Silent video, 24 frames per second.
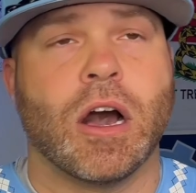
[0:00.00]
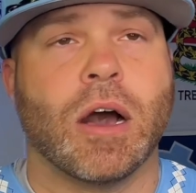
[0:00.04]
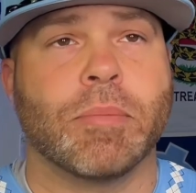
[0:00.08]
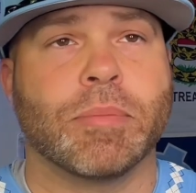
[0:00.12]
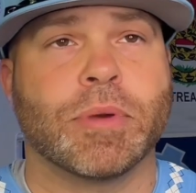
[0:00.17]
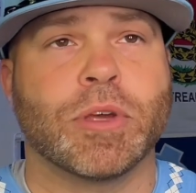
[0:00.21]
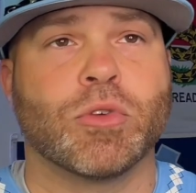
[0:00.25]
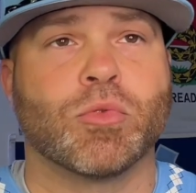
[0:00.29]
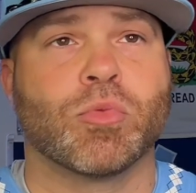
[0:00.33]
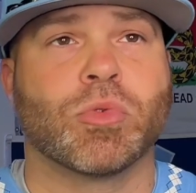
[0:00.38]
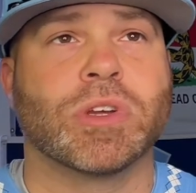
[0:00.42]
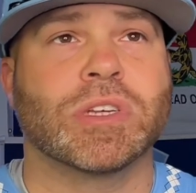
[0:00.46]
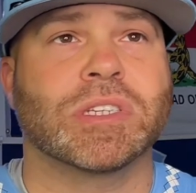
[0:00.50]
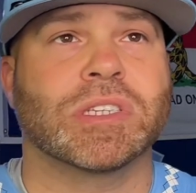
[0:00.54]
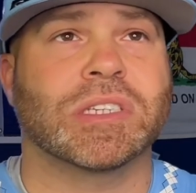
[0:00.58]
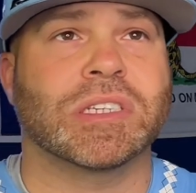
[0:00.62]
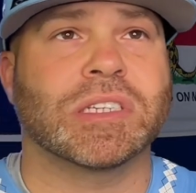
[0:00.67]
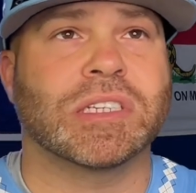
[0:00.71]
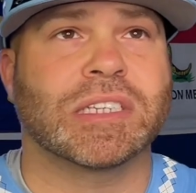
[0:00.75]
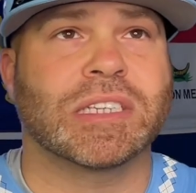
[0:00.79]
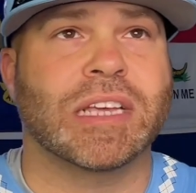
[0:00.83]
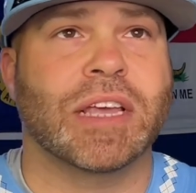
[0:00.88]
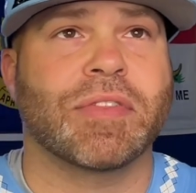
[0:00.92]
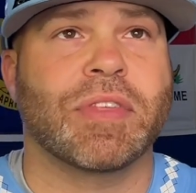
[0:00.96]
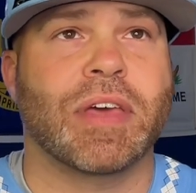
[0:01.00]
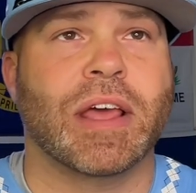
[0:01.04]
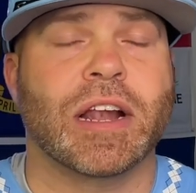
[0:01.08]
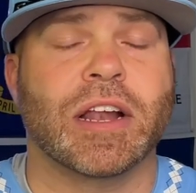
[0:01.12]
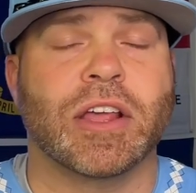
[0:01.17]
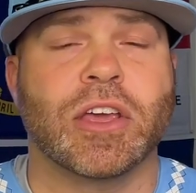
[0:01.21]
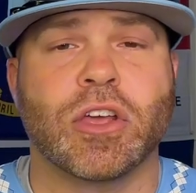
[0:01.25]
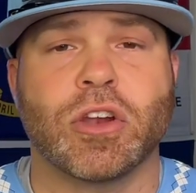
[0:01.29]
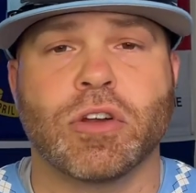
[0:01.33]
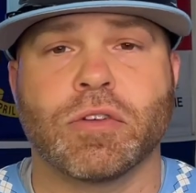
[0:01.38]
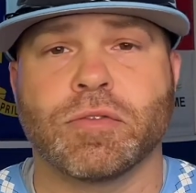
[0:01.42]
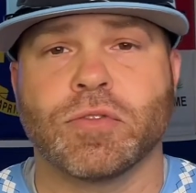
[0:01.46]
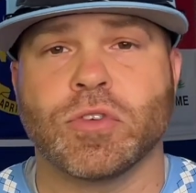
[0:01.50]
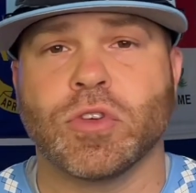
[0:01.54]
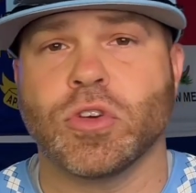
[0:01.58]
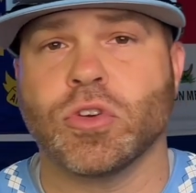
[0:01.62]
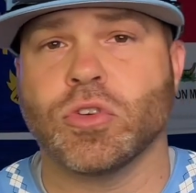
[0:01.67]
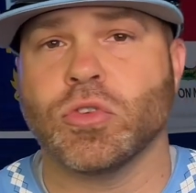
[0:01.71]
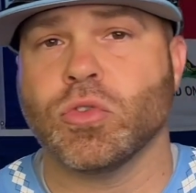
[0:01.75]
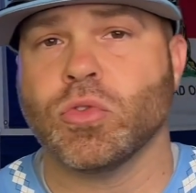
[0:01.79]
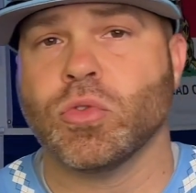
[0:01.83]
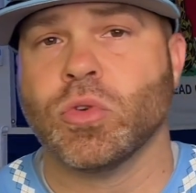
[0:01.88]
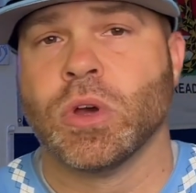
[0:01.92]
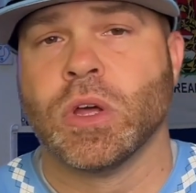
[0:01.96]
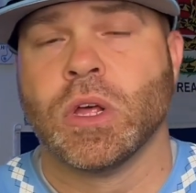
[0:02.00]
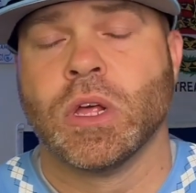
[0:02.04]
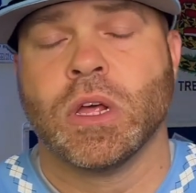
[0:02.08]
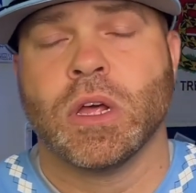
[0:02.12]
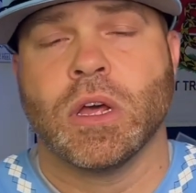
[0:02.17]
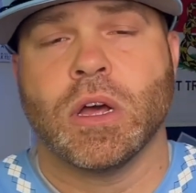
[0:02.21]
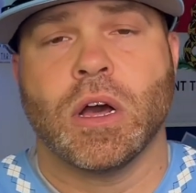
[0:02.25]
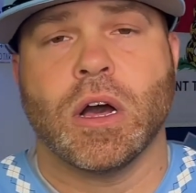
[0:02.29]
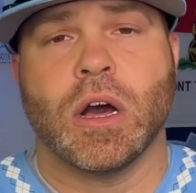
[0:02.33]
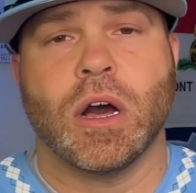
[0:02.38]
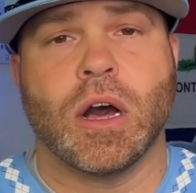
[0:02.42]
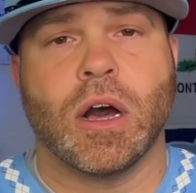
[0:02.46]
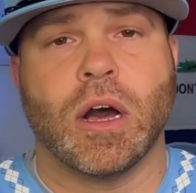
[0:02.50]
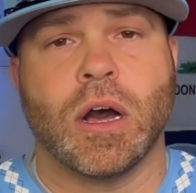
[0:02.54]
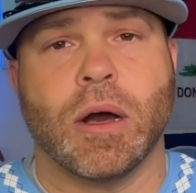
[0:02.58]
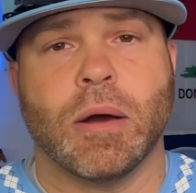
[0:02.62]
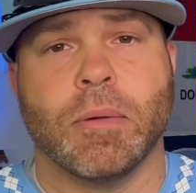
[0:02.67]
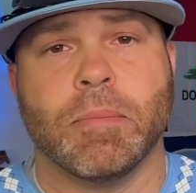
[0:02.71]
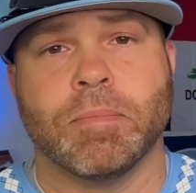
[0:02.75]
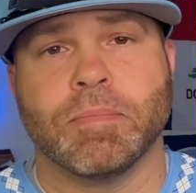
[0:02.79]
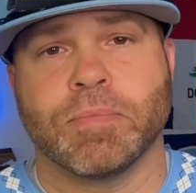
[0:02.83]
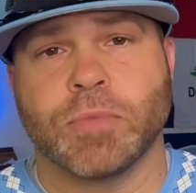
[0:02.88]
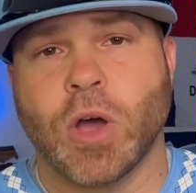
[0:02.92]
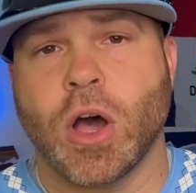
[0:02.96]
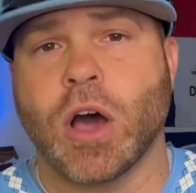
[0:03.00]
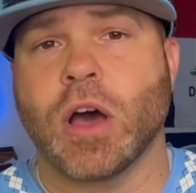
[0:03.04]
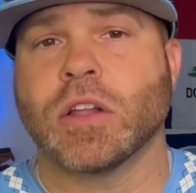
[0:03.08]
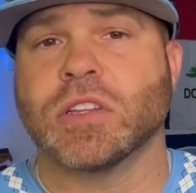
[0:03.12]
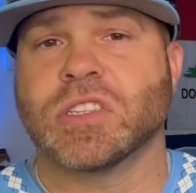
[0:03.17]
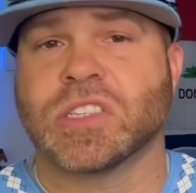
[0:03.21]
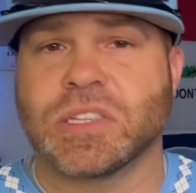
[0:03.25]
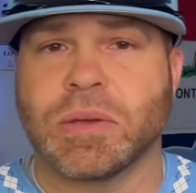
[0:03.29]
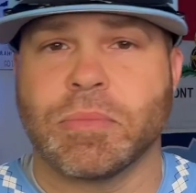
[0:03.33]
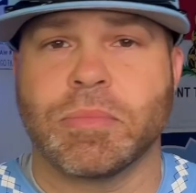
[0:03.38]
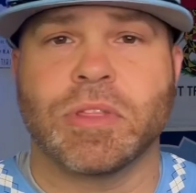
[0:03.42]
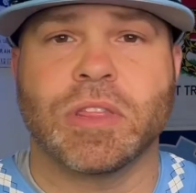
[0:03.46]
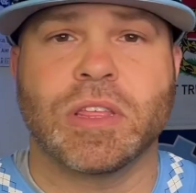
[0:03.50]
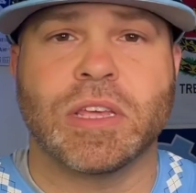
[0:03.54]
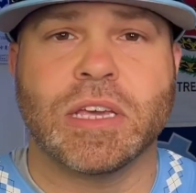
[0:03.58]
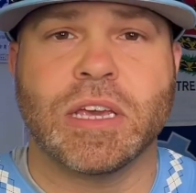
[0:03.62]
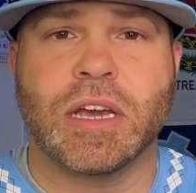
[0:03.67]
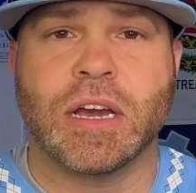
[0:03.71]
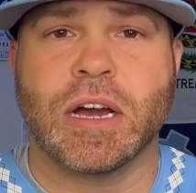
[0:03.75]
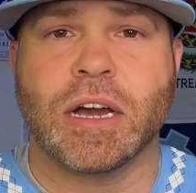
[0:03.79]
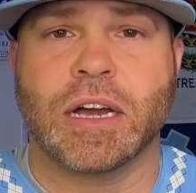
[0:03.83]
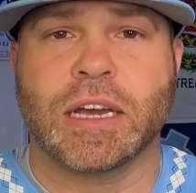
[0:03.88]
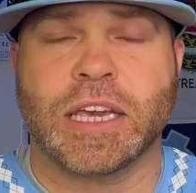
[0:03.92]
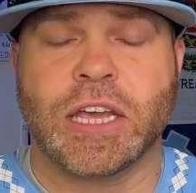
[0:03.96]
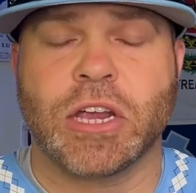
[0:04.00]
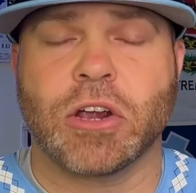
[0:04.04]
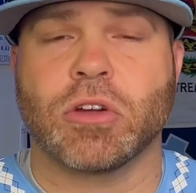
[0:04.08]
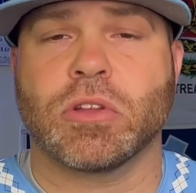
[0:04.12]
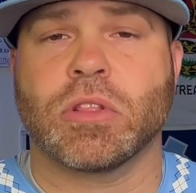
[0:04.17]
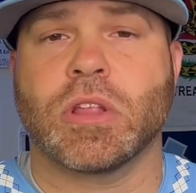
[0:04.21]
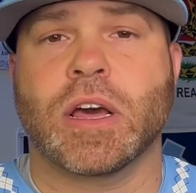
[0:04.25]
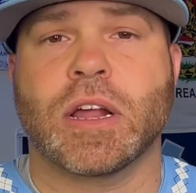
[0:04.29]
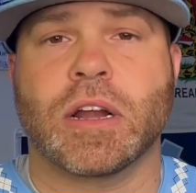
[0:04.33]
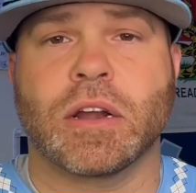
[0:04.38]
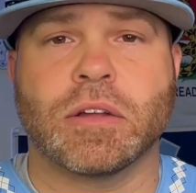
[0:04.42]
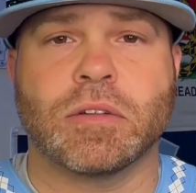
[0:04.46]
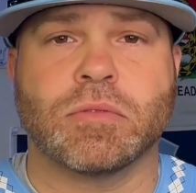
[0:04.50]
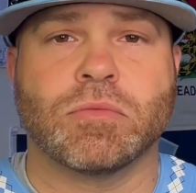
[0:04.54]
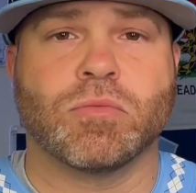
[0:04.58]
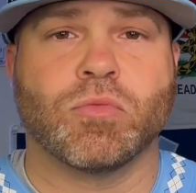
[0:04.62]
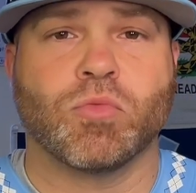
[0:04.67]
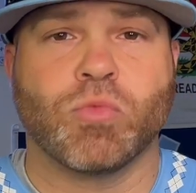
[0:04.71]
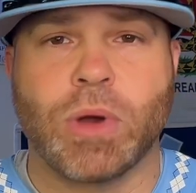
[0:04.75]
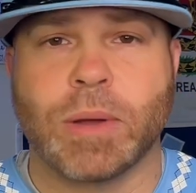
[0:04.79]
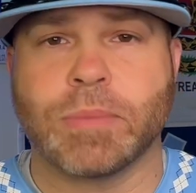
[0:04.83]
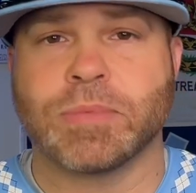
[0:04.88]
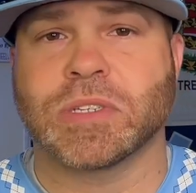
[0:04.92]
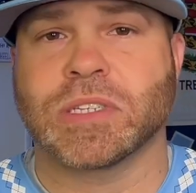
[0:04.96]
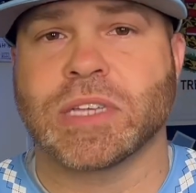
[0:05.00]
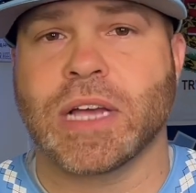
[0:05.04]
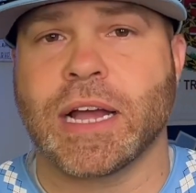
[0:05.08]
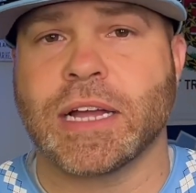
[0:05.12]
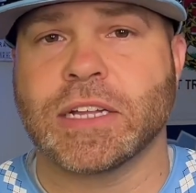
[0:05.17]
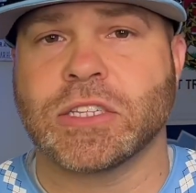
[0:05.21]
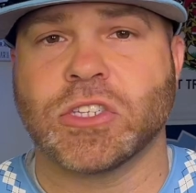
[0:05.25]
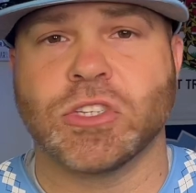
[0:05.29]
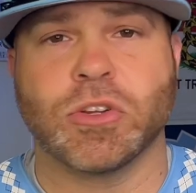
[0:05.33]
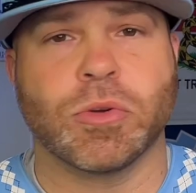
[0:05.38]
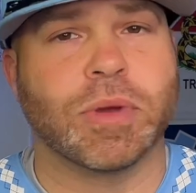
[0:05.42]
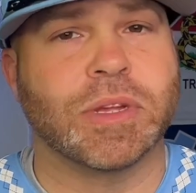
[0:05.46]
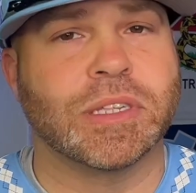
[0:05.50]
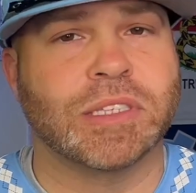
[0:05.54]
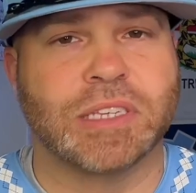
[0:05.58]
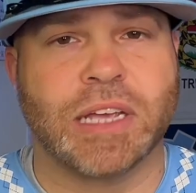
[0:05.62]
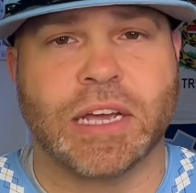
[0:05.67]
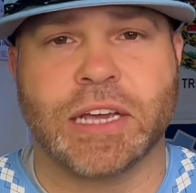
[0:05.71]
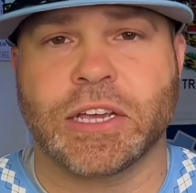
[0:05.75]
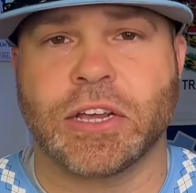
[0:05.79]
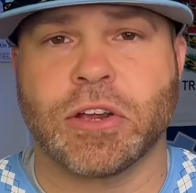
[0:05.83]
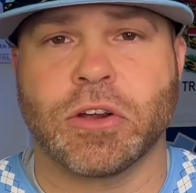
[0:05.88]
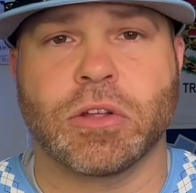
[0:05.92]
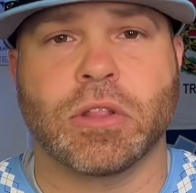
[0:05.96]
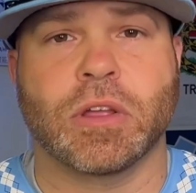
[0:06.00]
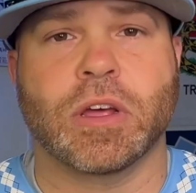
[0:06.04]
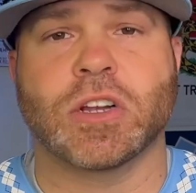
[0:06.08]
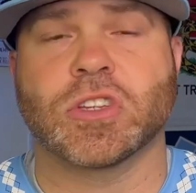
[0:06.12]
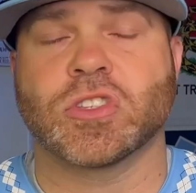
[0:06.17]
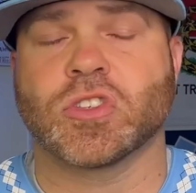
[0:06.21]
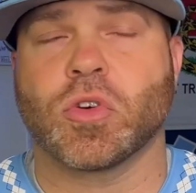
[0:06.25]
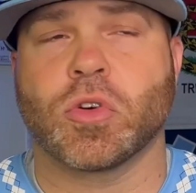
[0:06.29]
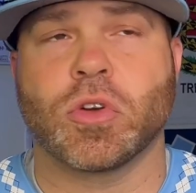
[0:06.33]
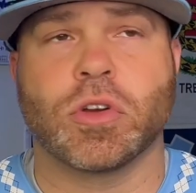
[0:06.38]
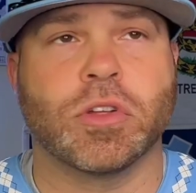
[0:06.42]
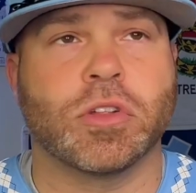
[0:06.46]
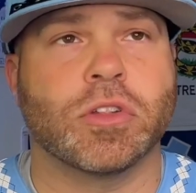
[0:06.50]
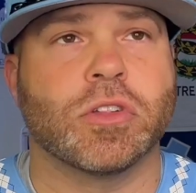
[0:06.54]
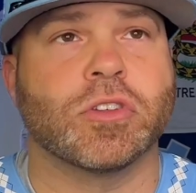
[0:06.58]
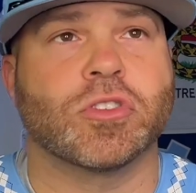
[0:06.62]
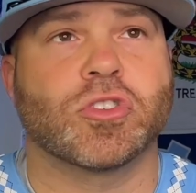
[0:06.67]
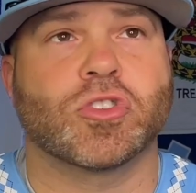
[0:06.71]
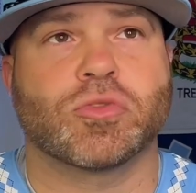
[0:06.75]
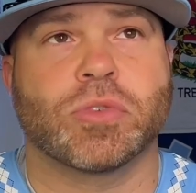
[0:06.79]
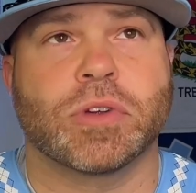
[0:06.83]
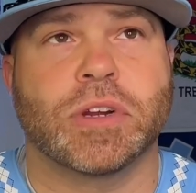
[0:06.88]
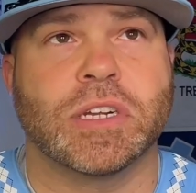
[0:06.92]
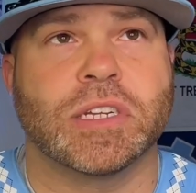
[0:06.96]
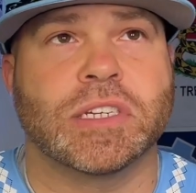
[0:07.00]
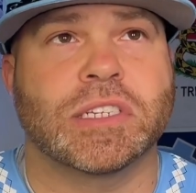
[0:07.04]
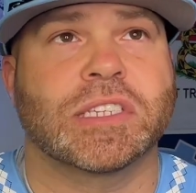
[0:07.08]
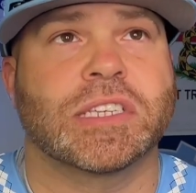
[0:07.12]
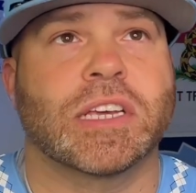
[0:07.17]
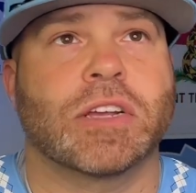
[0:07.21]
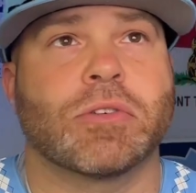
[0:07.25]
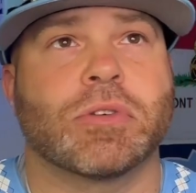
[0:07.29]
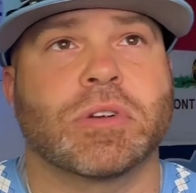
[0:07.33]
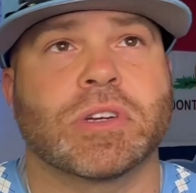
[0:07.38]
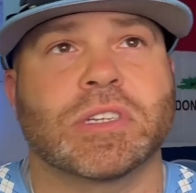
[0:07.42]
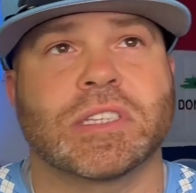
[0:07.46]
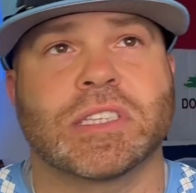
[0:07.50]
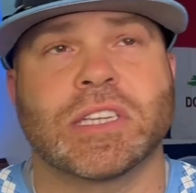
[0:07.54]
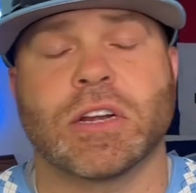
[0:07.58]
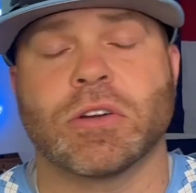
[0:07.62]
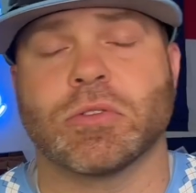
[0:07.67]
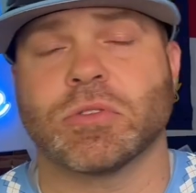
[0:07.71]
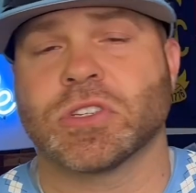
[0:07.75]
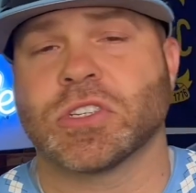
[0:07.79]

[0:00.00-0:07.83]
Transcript: He recently said that in an interview on some of the Carolina websites, Inside Carolina, Tar Heel Illustrated, et cetera, et cetera.